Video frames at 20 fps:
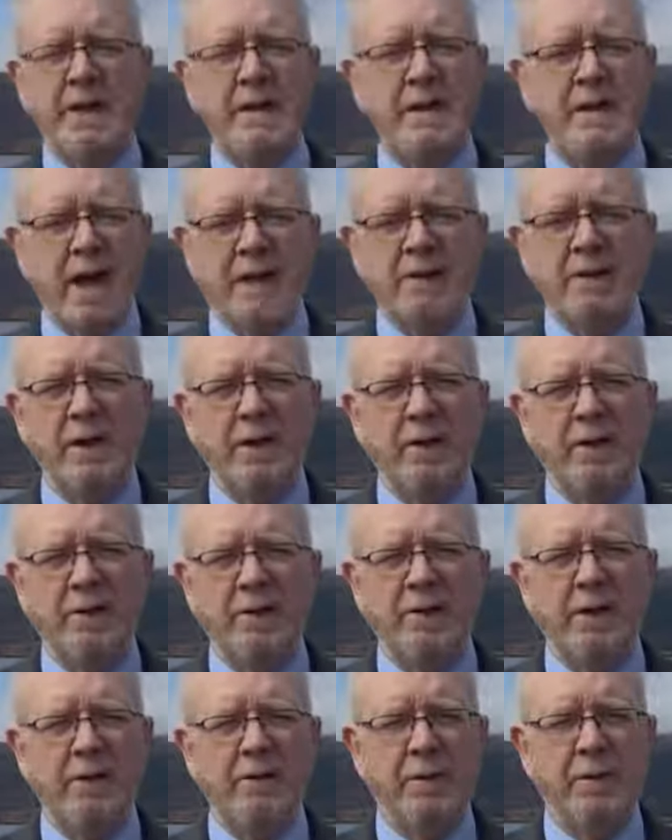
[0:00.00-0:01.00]
undoubtedly, of
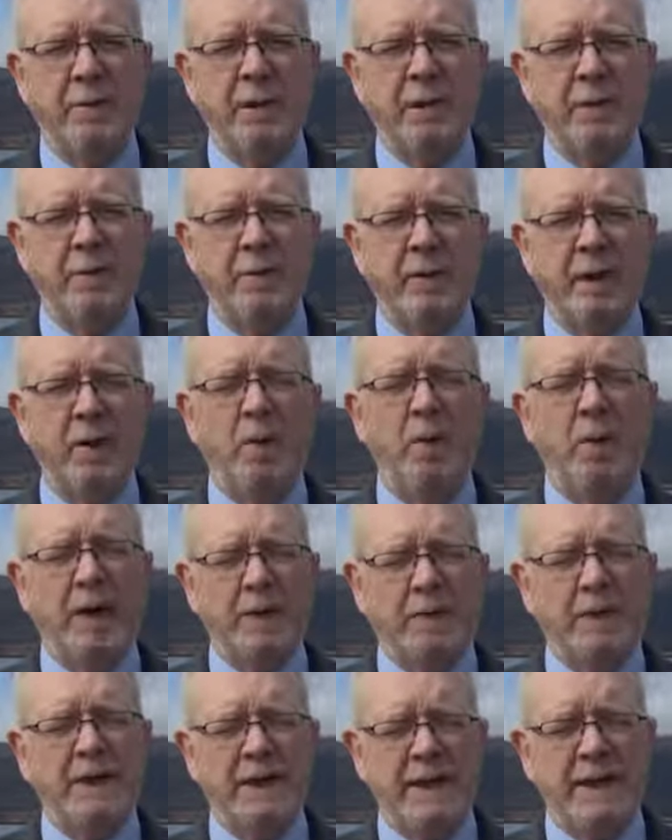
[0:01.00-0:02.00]
the Great Repeal Bill,
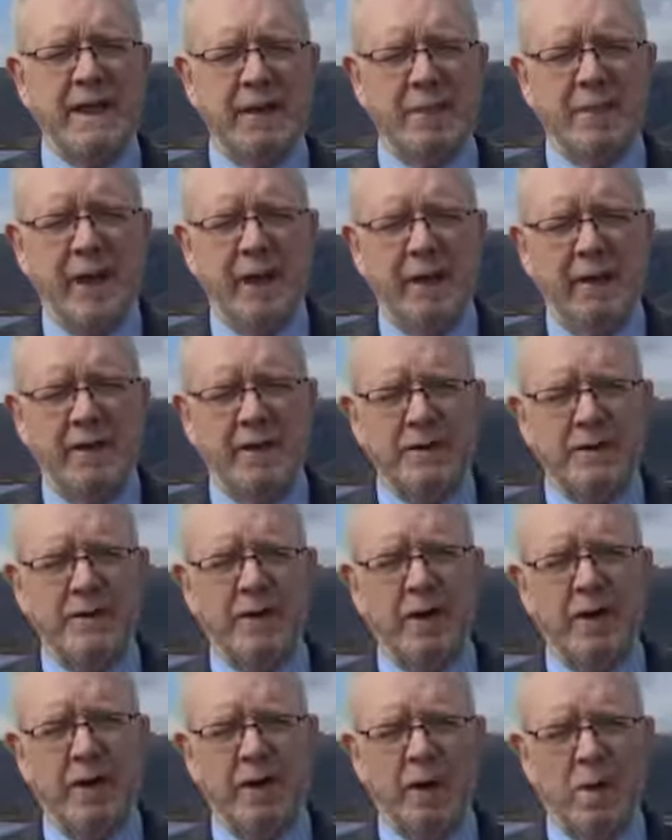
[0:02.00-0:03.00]
when we see the bill, because
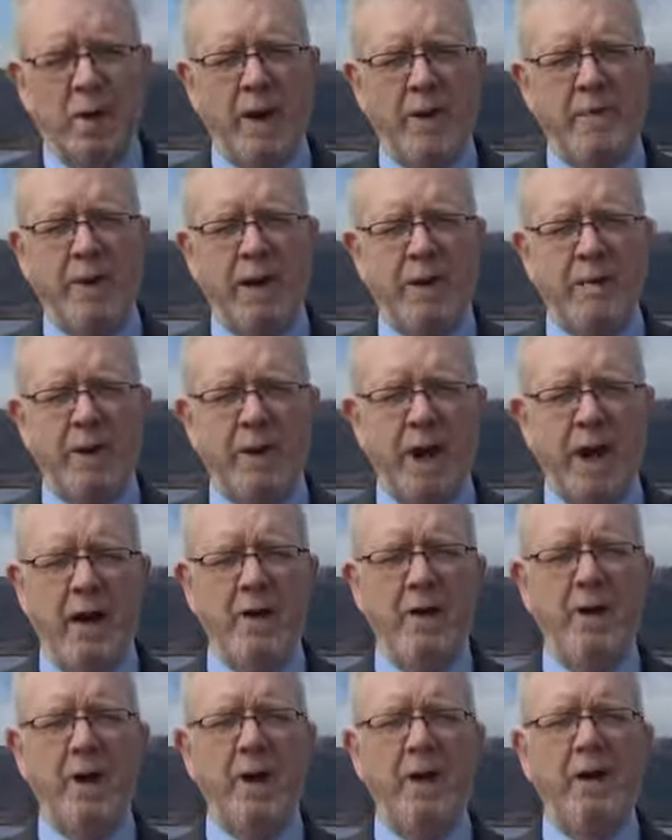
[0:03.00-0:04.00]
we've only got a white paper
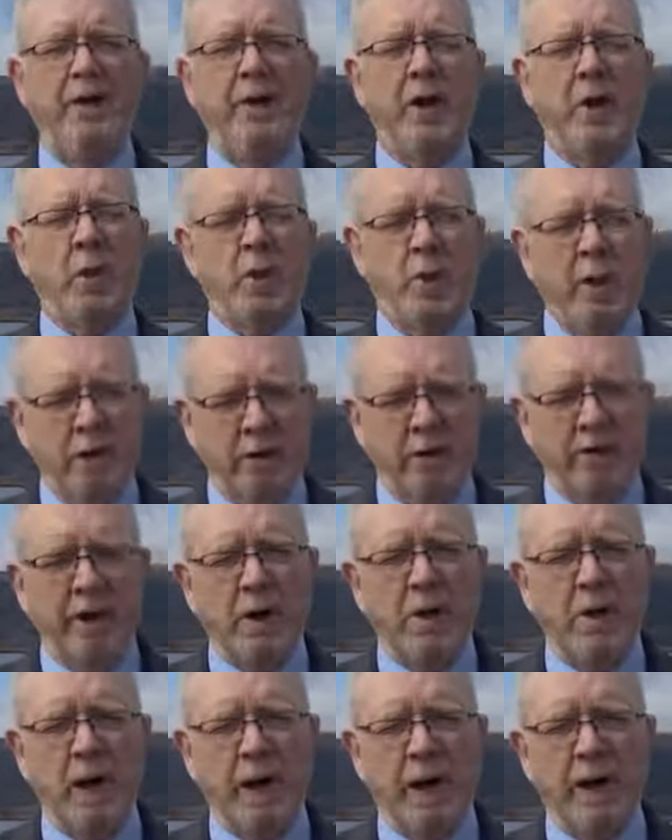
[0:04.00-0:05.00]
now, that will
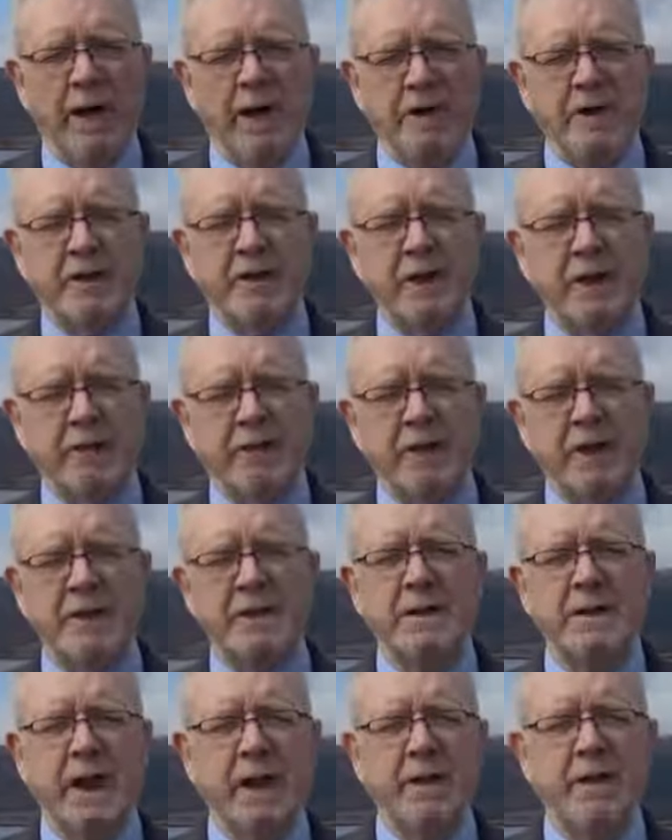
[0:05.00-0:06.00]
require legislative
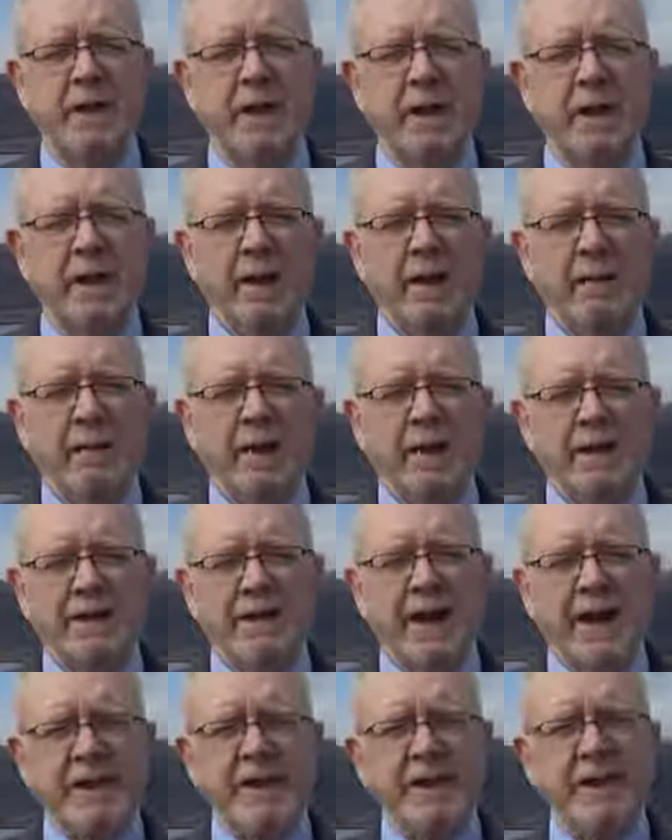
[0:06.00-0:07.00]
consent,
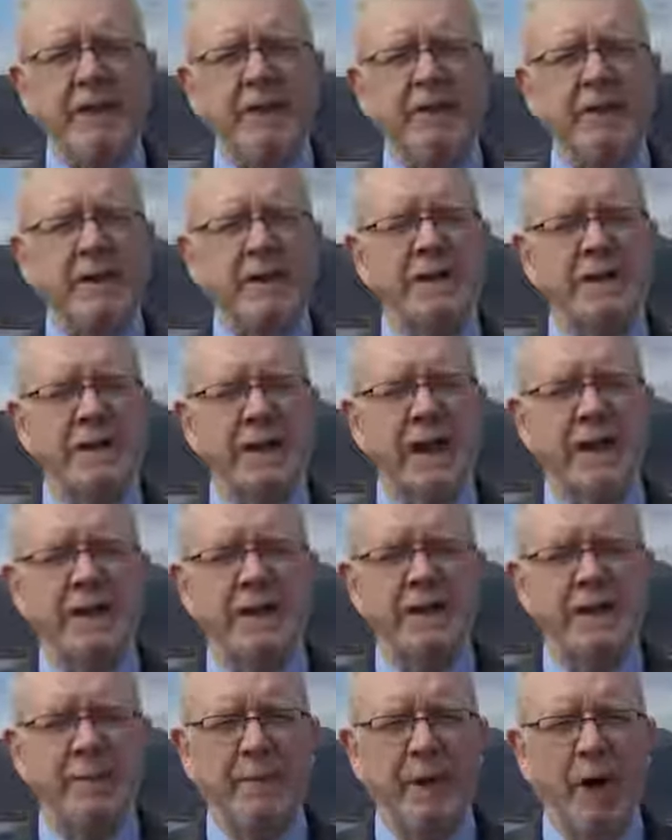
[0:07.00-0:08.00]
because legislative
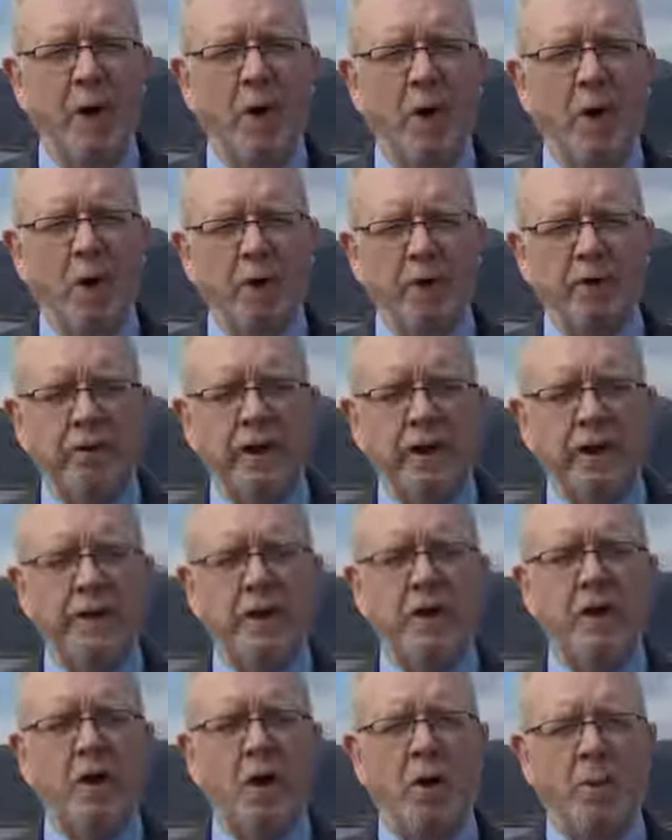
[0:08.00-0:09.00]
consent is about altering
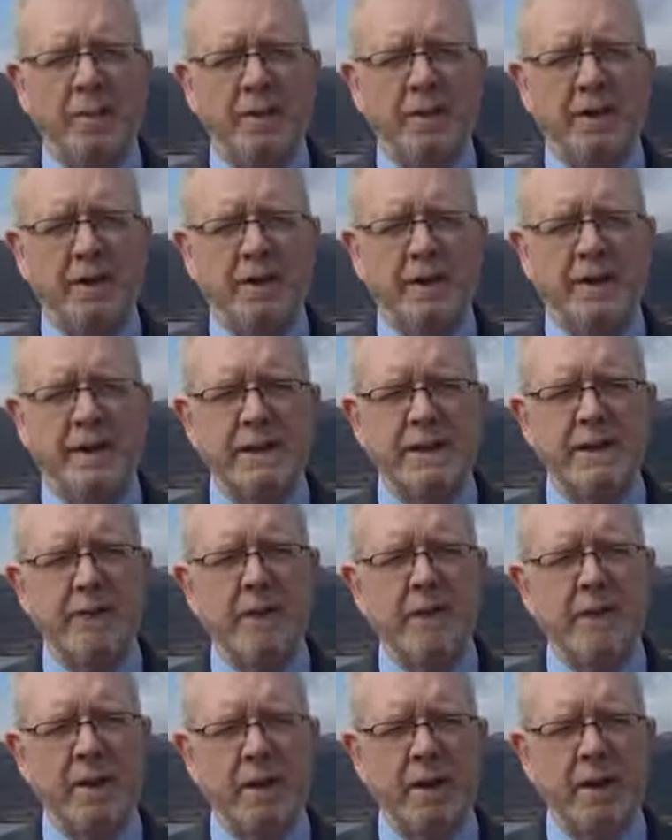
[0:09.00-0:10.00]
the competencies
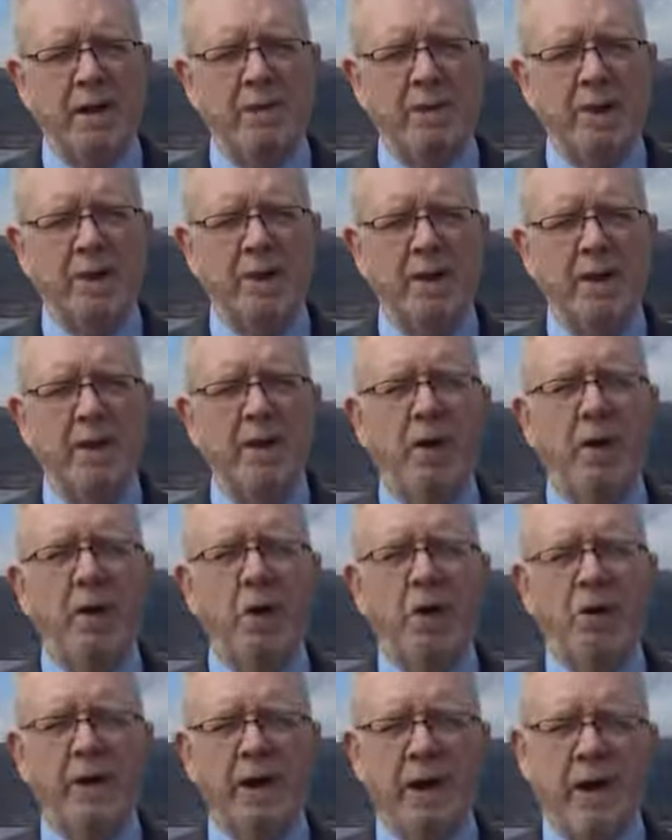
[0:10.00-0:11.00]
of the Parliament
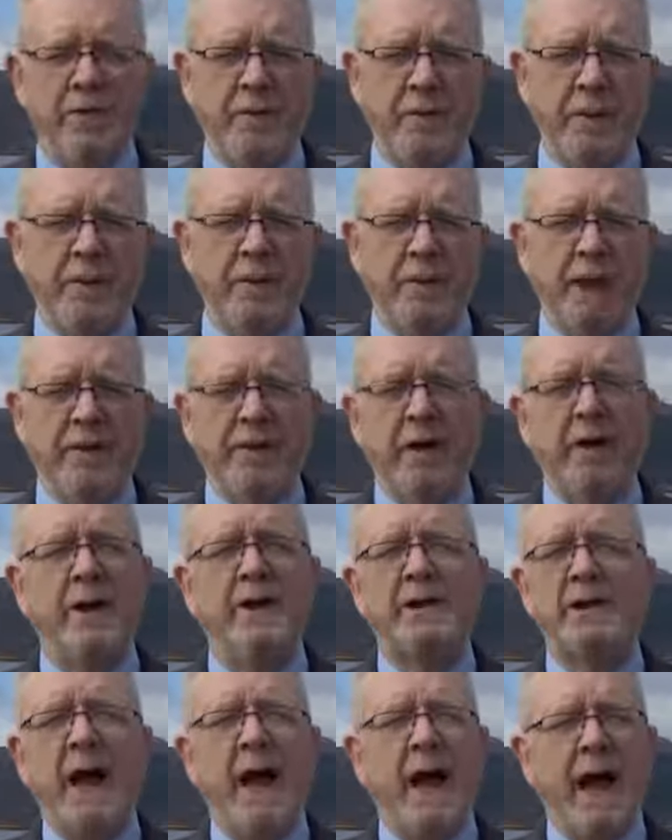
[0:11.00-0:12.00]
or the government, and there
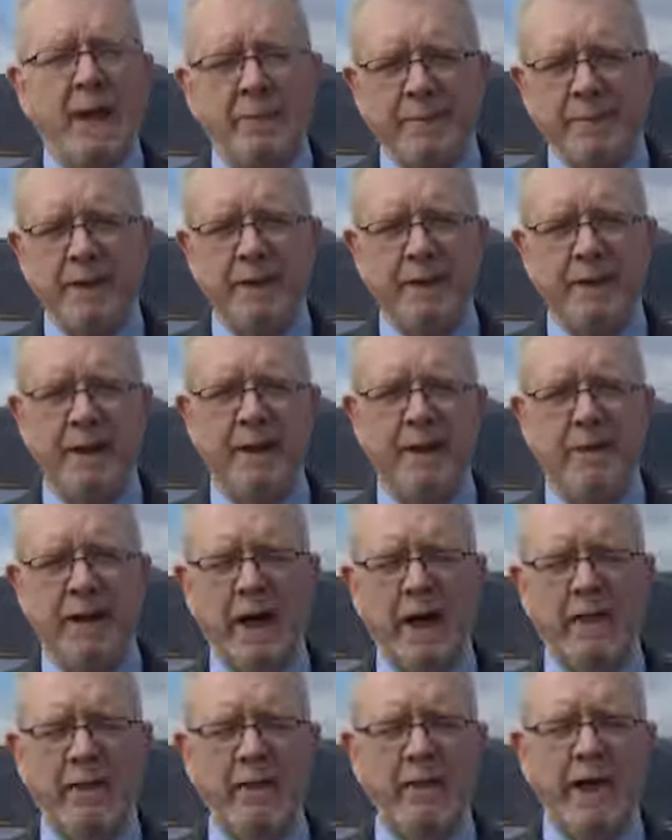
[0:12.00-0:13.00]
is absolutely no
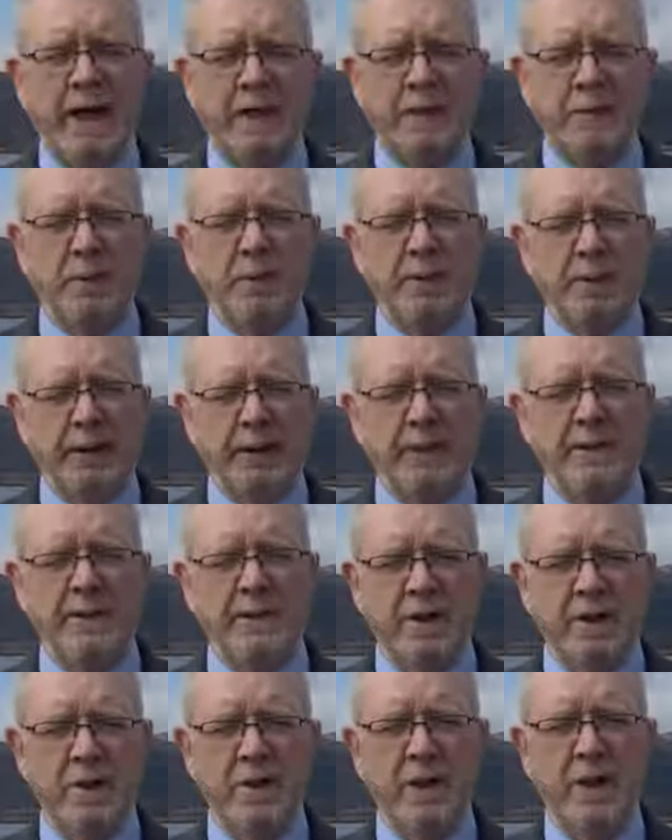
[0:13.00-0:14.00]
doubt that that's what these
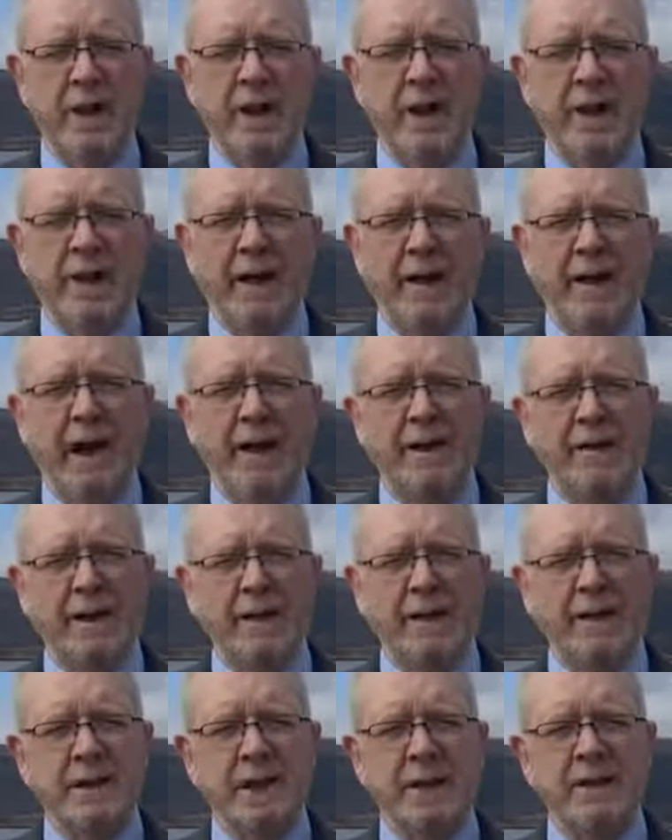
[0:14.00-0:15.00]
do. Now, that's a
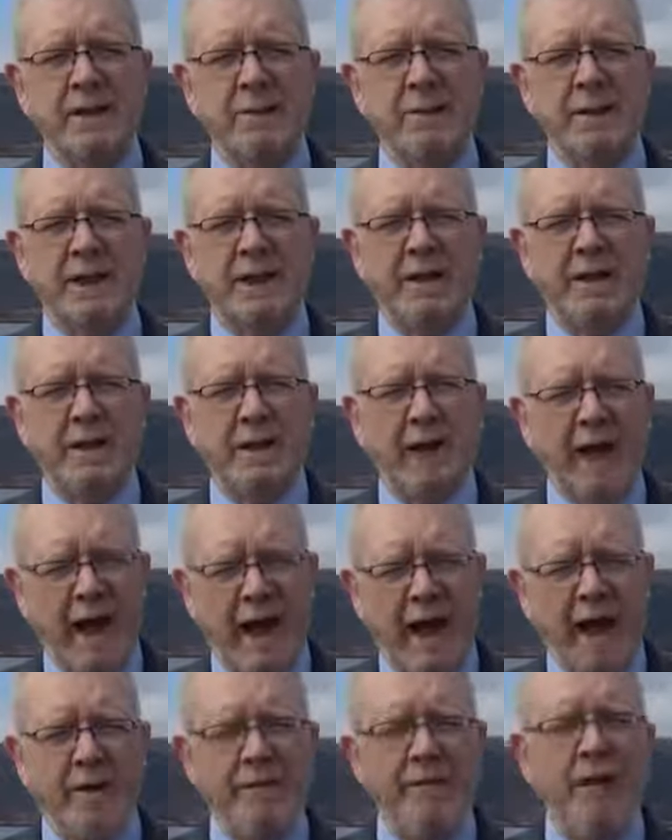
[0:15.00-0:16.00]
discussion we need to
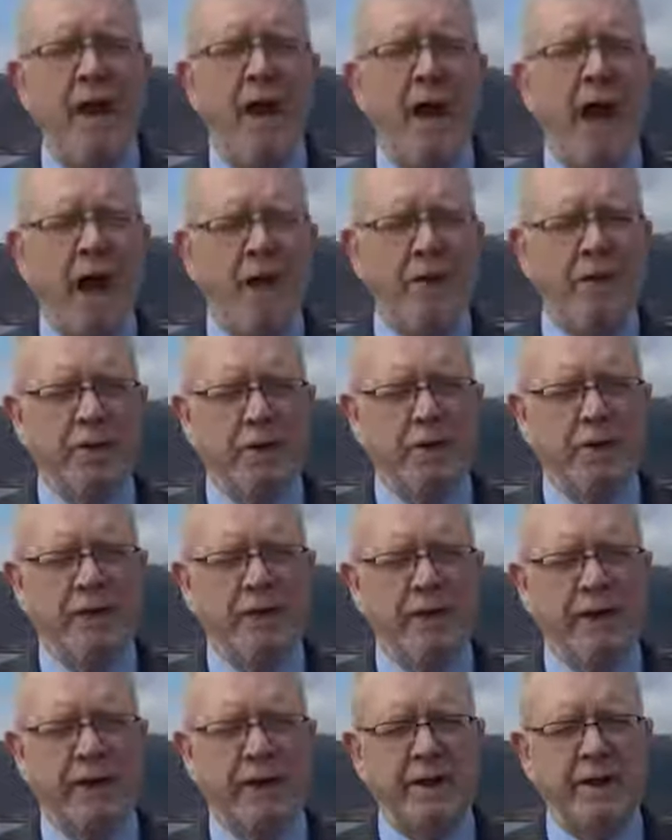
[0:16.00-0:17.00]
have, how those
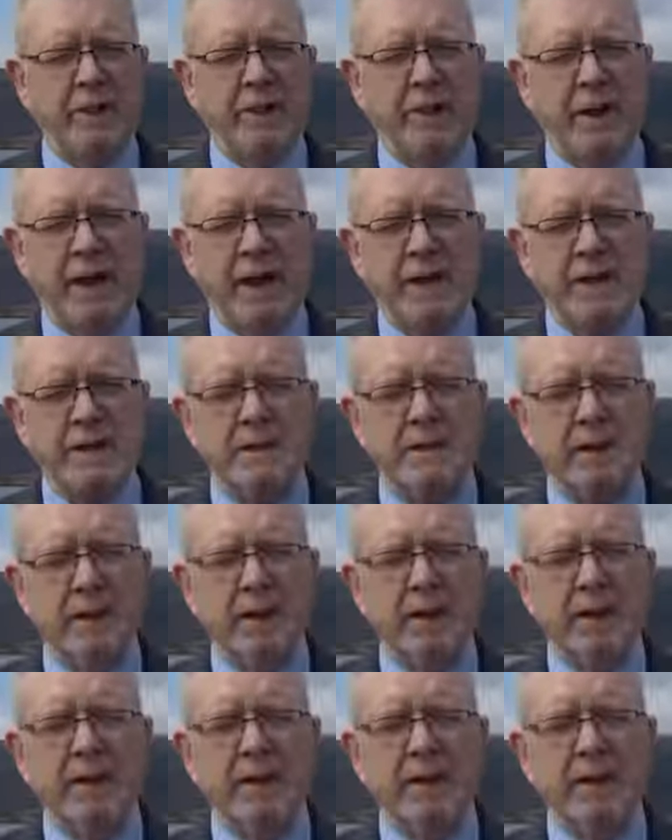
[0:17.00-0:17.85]
fit into place.